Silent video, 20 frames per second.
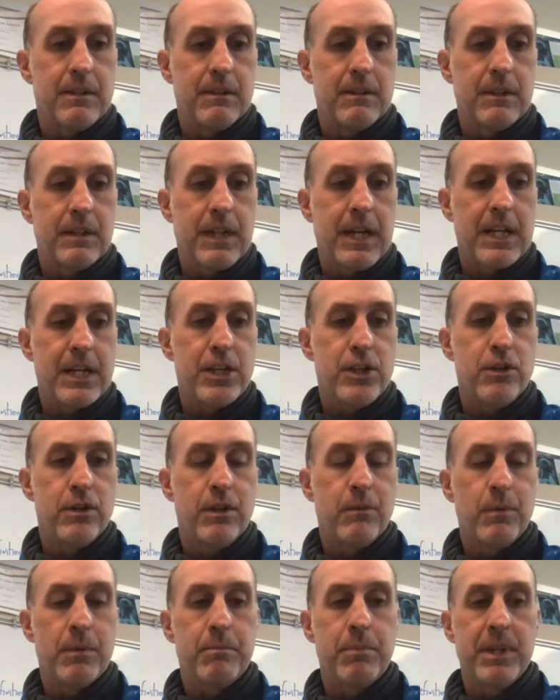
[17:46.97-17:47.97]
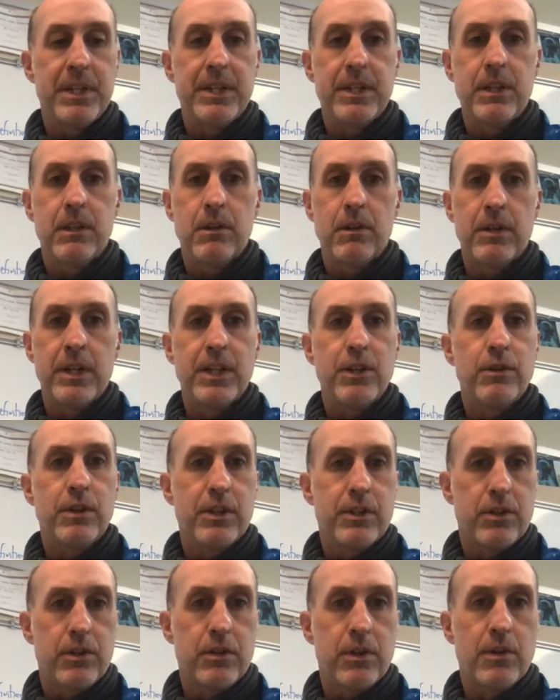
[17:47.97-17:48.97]
kind of unit with blended learning, you
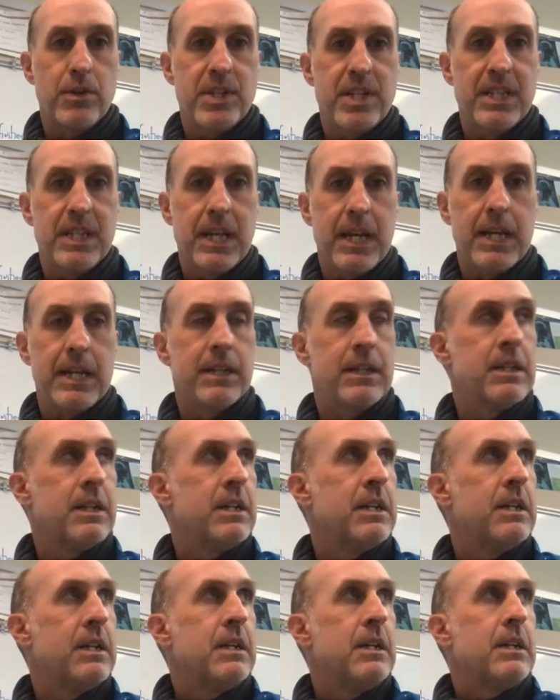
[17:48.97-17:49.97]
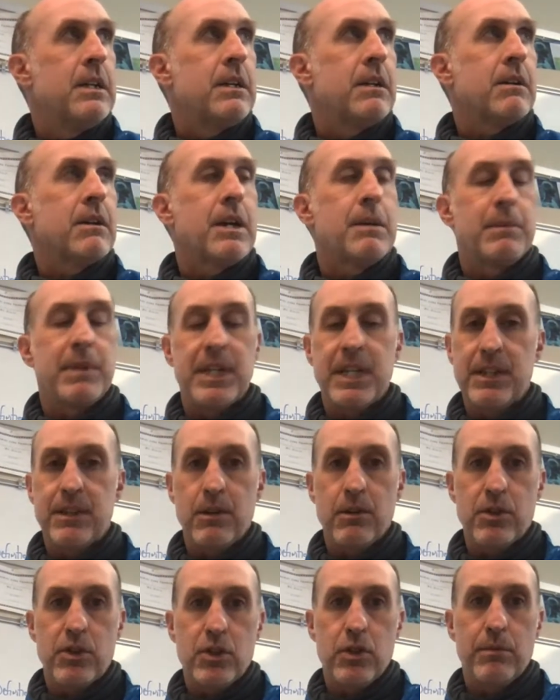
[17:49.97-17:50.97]
can turn those in late. All right, but
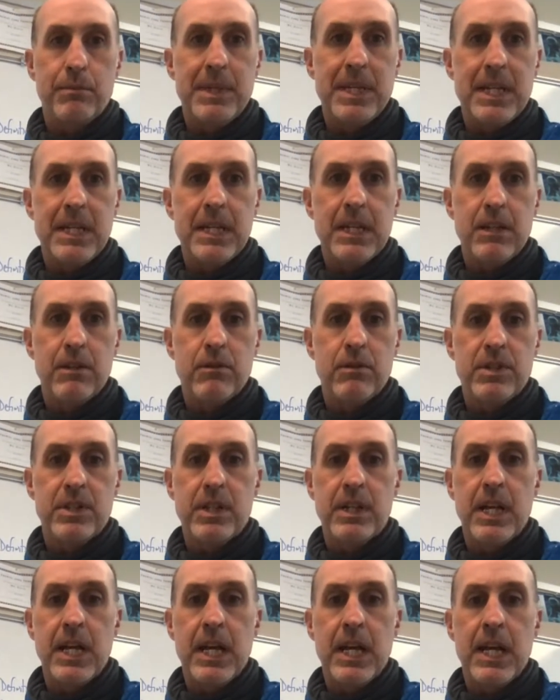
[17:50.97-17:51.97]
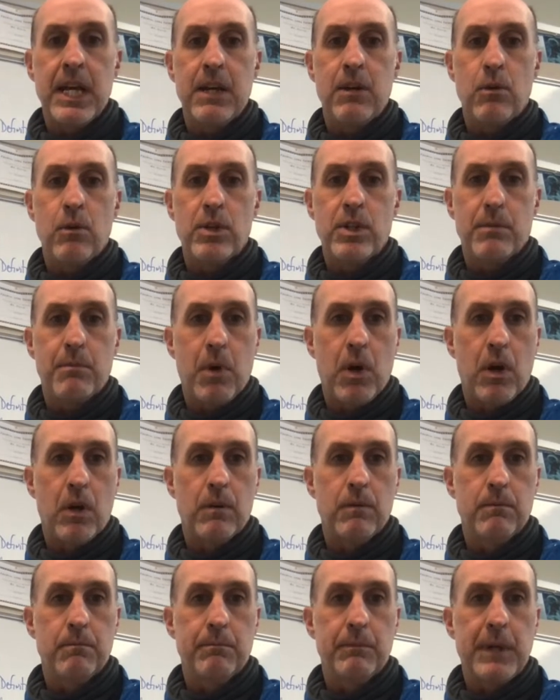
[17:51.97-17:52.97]
get those to me either today or
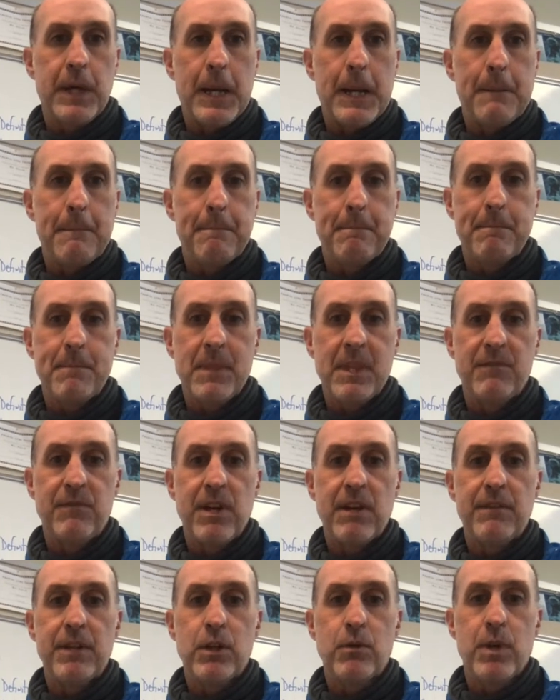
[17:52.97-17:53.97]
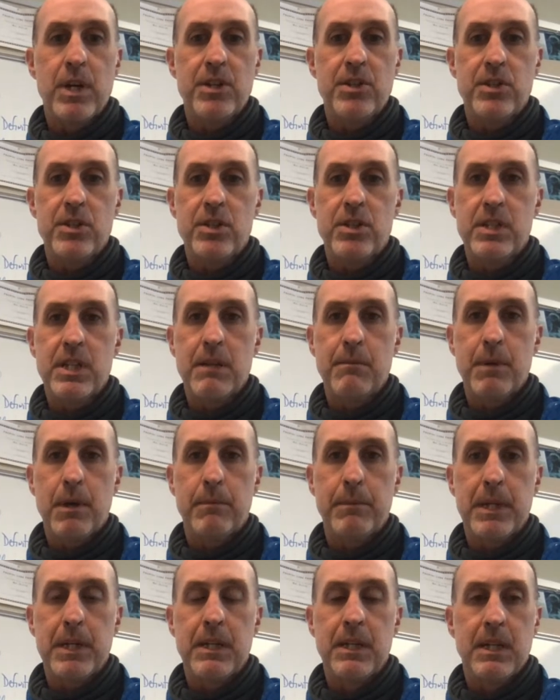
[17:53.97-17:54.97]
tomorrow, okay? If you have any questions, just
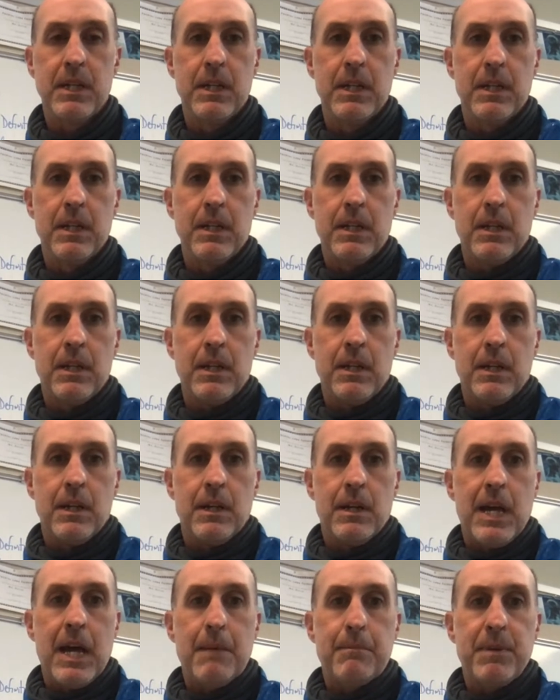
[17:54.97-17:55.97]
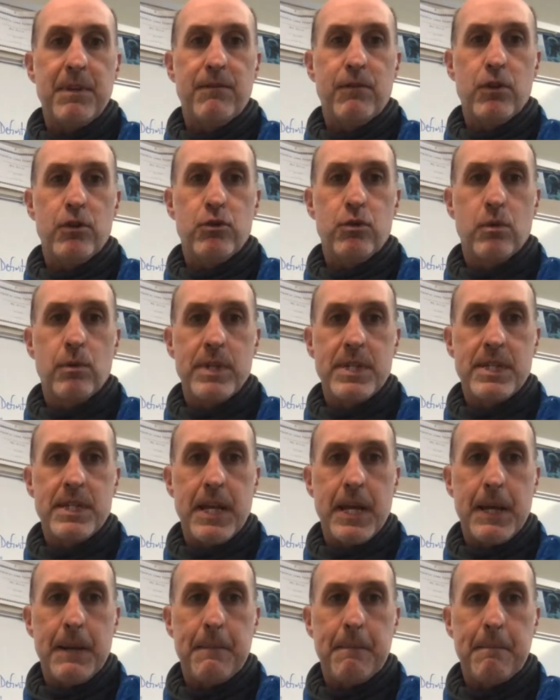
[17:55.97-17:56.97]
email me. Happy Virtual Wednesday.